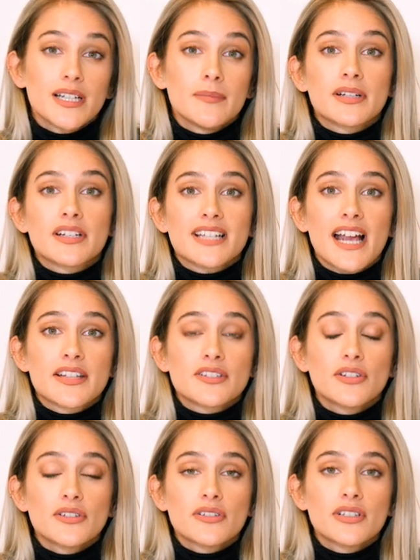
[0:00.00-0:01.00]
because it has
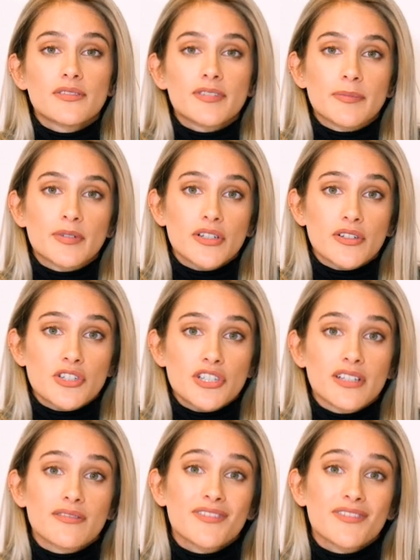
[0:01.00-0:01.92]
good colour reproduction,